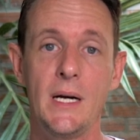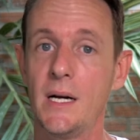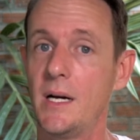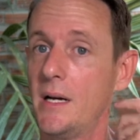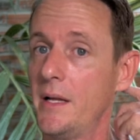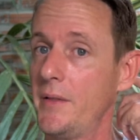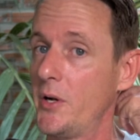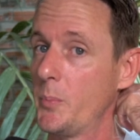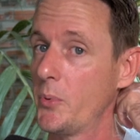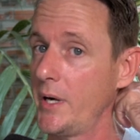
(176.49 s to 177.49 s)

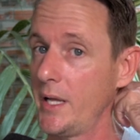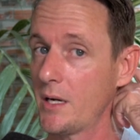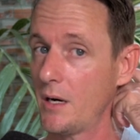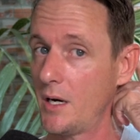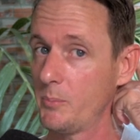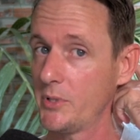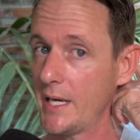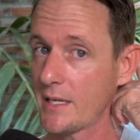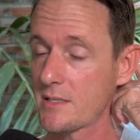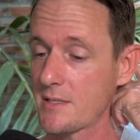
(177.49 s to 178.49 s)
They're pretty
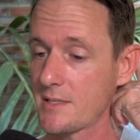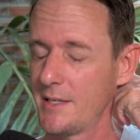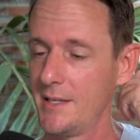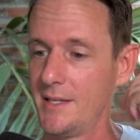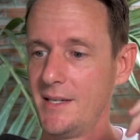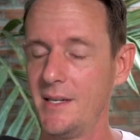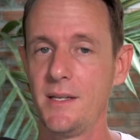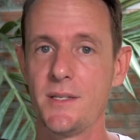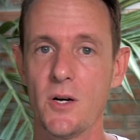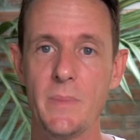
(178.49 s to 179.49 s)
complex
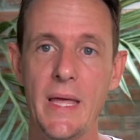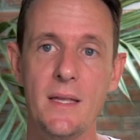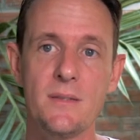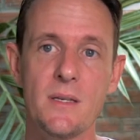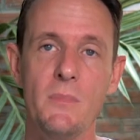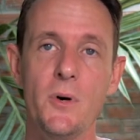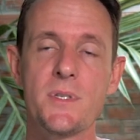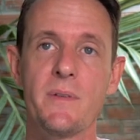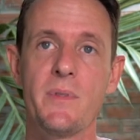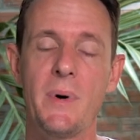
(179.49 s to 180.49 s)
domains, and
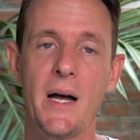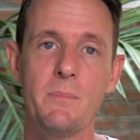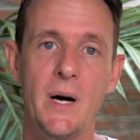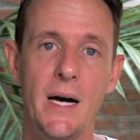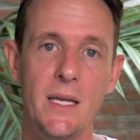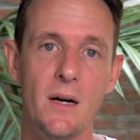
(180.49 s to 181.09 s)
most of the mind-body